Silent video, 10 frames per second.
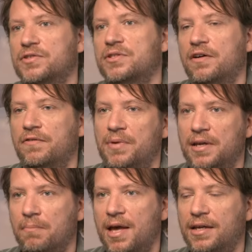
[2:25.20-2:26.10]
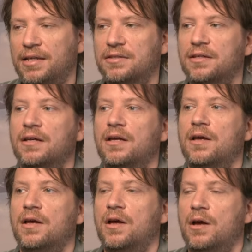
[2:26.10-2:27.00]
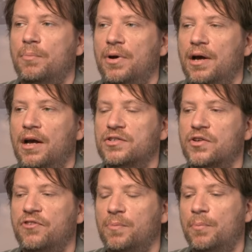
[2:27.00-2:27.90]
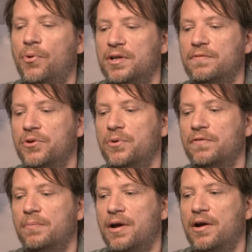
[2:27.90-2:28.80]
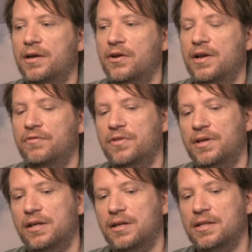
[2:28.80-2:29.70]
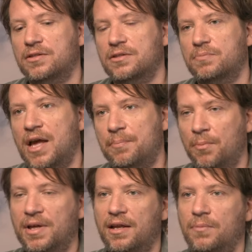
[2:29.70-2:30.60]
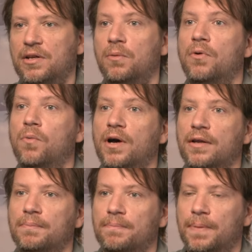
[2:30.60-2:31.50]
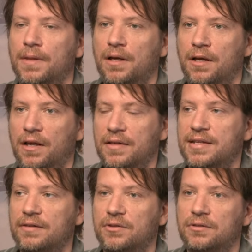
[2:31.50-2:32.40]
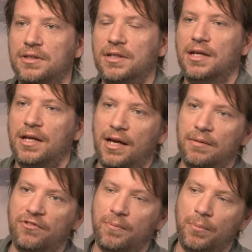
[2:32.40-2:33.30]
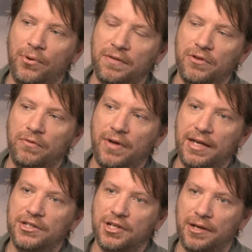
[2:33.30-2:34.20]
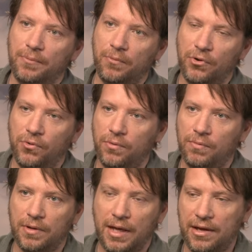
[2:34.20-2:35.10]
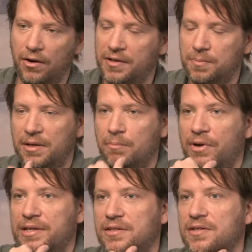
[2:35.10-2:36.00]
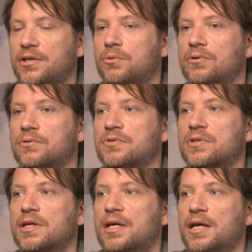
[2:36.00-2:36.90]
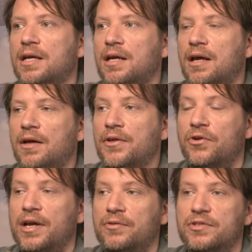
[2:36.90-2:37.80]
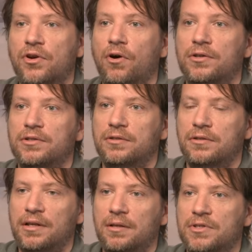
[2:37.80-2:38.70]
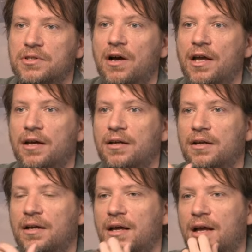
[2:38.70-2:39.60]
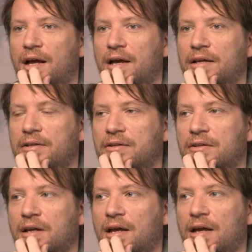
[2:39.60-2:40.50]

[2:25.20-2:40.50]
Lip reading: stuff being made. But, and so from the point of view of America and everything, it's a public enemy number one, like the devil. And from the point of view of Asia, well, AI has been embraced as equals. The creator is God, like the Messiah. And